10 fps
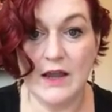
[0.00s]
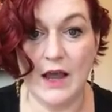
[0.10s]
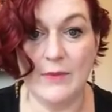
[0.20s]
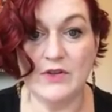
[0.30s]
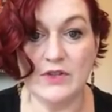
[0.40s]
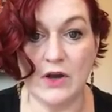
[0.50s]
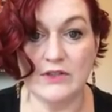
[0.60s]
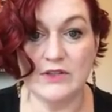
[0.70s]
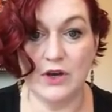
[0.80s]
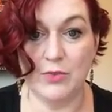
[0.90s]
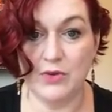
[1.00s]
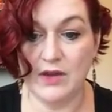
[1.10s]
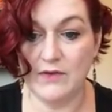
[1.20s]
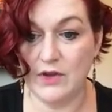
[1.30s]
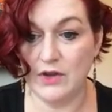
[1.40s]
Um, there's also a
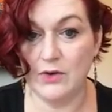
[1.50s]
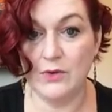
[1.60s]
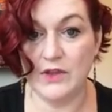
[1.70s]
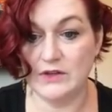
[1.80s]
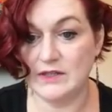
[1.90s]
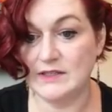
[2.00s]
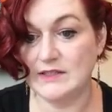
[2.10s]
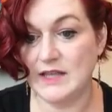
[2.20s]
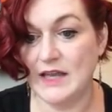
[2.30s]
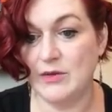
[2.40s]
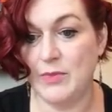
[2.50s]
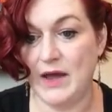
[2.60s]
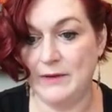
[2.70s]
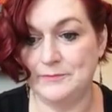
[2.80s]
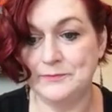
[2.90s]
preview. There's a send
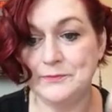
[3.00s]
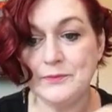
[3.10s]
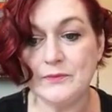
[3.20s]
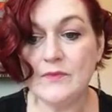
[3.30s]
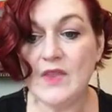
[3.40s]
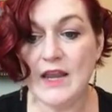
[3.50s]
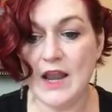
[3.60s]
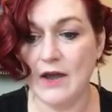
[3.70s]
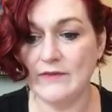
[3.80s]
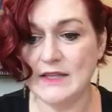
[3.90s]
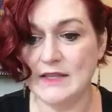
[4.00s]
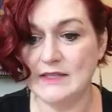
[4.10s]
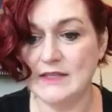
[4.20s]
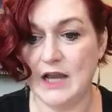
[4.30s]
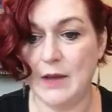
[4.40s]
button. Now, I've done
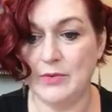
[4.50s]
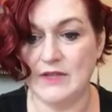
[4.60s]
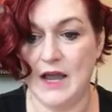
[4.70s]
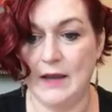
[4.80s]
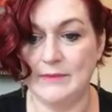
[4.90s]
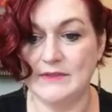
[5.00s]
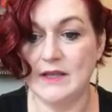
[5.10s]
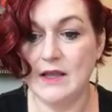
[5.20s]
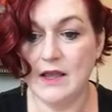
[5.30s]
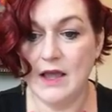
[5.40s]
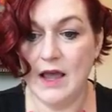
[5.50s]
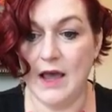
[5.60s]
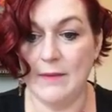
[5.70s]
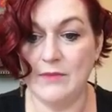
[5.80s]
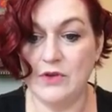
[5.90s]
this a couple times.
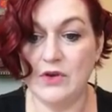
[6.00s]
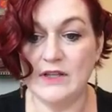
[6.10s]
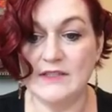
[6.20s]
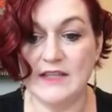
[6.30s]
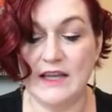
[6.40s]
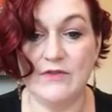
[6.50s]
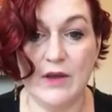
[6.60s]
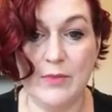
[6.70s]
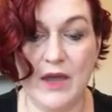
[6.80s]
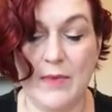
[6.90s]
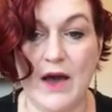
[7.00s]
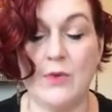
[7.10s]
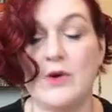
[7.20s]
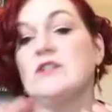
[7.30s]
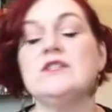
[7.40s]
Um, you can send via PayPal
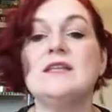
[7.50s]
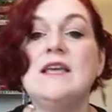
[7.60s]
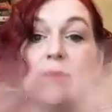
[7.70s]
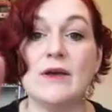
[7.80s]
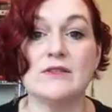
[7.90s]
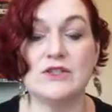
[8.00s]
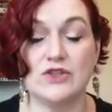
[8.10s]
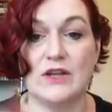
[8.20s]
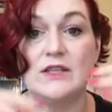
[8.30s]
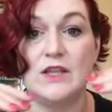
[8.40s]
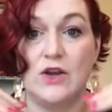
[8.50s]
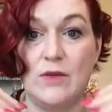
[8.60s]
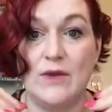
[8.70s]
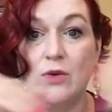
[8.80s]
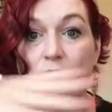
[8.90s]
where it just emails it straight to their
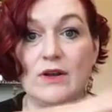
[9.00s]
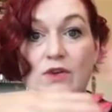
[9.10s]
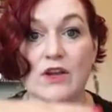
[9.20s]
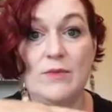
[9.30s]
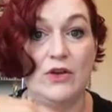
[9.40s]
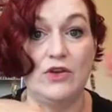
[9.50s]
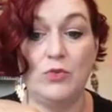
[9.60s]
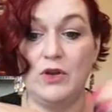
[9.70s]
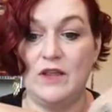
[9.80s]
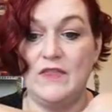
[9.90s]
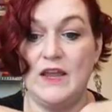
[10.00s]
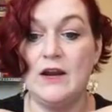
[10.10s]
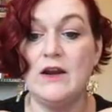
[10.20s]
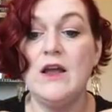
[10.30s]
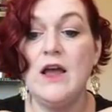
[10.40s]
email, whatever email you put in
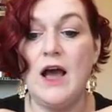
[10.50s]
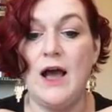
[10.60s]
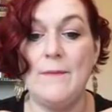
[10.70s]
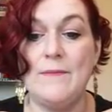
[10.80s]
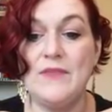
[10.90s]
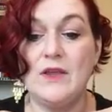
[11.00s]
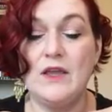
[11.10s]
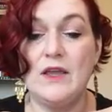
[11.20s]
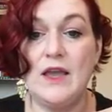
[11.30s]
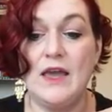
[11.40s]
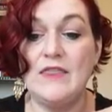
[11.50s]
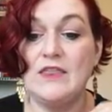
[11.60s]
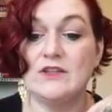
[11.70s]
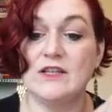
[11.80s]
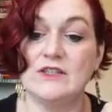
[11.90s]
there. Um, and then
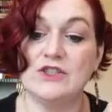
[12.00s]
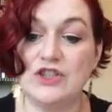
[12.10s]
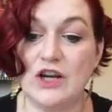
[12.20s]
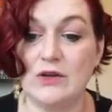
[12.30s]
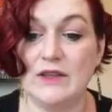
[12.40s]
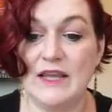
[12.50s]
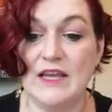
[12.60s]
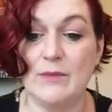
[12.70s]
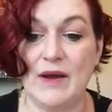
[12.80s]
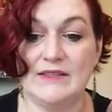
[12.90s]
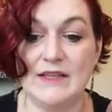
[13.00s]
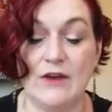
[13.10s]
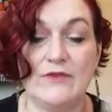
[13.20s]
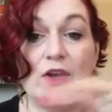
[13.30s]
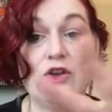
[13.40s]
there says share link
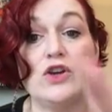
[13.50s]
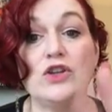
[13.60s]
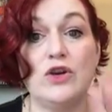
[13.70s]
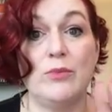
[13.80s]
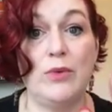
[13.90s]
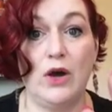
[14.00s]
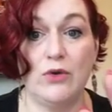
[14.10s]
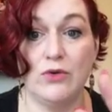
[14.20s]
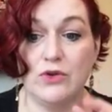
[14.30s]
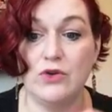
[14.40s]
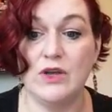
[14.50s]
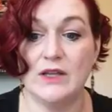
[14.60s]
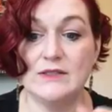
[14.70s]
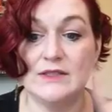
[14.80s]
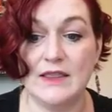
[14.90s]
myself. Now you can do it both. You
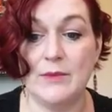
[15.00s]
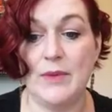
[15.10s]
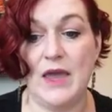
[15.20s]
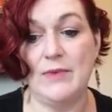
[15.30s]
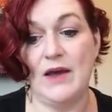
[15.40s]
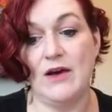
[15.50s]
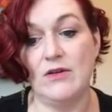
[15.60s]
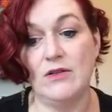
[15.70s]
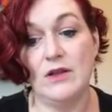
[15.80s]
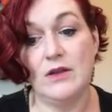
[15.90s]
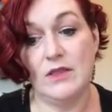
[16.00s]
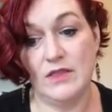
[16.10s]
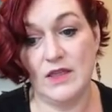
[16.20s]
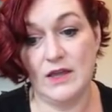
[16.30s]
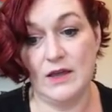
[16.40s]
can send the PayPal
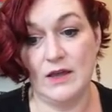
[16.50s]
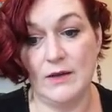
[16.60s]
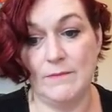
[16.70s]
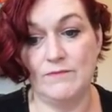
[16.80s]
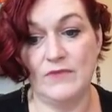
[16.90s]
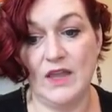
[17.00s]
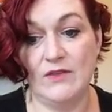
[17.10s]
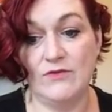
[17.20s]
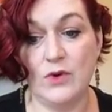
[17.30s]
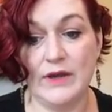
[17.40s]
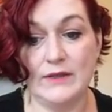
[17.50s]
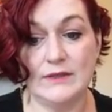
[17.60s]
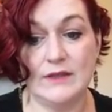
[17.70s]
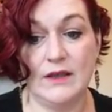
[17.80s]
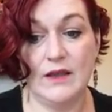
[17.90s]
the um,
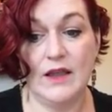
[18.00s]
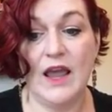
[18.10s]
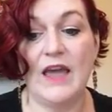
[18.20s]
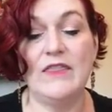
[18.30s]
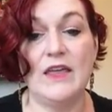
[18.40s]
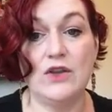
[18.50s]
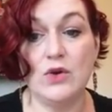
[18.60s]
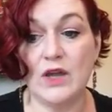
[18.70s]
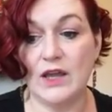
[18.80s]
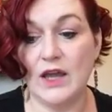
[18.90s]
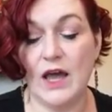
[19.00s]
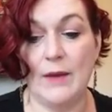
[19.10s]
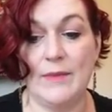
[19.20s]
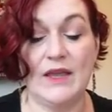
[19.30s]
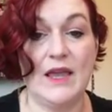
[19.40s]
invoice, and then you can
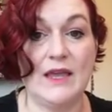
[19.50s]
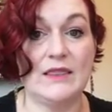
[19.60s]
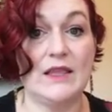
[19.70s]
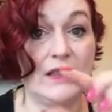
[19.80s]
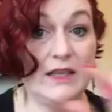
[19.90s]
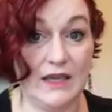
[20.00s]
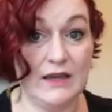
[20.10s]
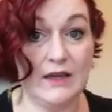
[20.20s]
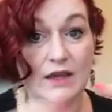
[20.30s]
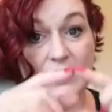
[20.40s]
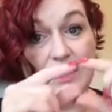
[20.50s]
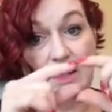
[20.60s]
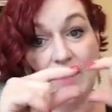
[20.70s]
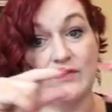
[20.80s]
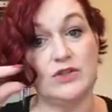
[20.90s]
come and get the link, and it'll
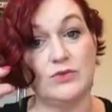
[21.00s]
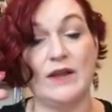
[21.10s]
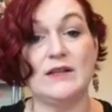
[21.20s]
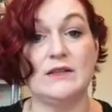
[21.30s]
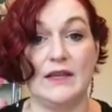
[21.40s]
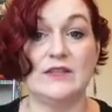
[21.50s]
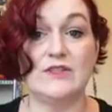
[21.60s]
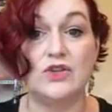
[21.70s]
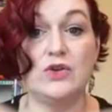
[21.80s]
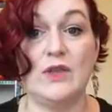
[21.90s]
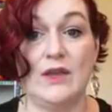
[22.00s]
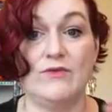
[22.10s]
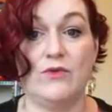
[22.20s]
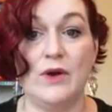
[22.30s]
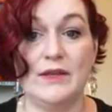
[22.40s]
have a direct link to the
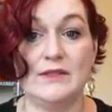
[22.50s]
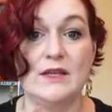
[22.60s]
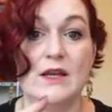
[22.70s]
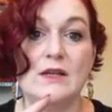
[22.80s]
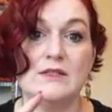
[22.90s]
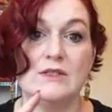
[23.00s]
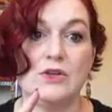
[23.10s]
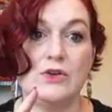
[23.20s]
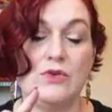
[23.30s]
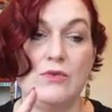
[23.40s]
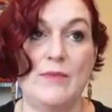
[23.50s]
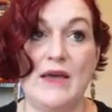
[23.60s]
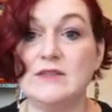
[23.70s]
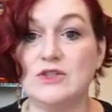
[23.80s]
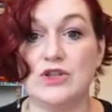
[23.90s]
invoice to
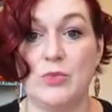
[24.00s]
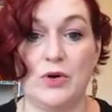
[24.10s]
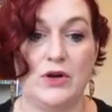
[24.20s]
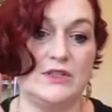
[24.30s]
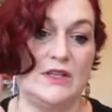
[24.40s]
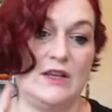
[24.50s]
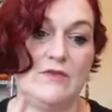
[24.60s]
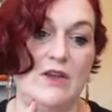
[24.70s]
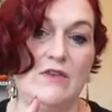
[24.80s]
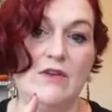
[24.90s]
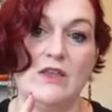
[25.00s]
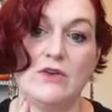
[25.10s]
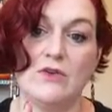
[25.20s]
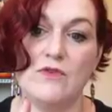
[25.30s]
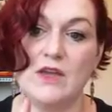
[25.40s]
message the person
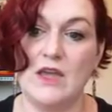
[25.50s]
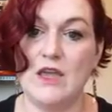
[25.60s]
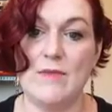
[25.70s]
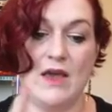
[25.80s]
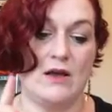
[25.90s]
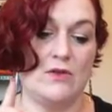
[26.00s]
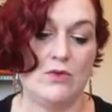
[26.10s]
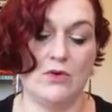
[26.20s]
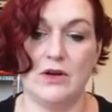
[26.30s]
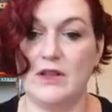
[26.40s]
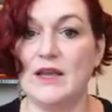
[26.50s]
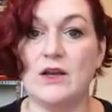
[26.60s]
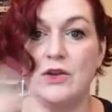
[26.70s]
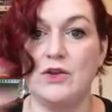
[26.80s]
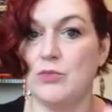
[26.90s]
either via email or like
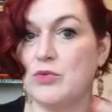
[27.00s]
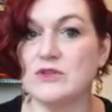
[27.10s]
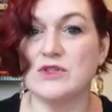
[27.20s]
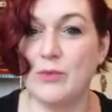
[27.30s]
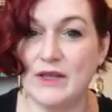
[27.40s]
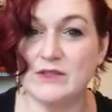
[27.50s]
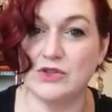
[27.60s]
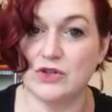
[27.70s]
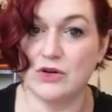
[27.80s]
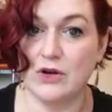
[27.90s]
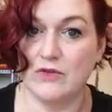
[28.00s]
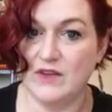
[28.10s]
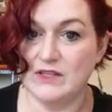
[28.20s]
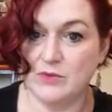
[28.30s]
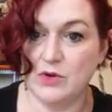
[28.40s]
in your personal messenger on
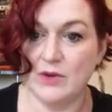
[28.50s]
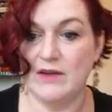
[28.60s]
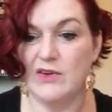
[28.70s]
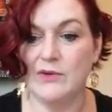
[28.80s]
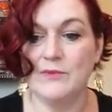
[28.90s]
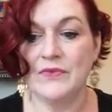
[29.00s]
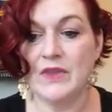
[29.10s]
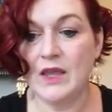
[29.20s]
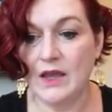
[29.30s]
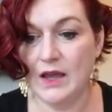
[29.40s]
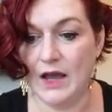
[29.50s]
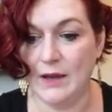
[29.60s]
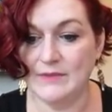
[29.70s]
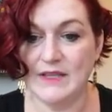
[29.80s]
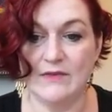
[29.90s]
Facebook, whatever
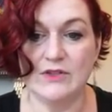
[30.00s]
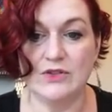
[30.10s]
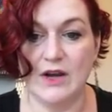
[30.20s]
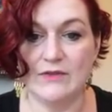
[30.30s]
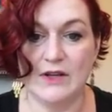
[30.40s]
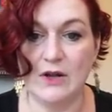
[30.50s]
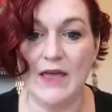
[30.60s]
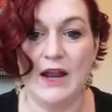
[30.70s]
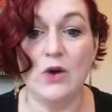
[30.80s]
um, save as draft and all that.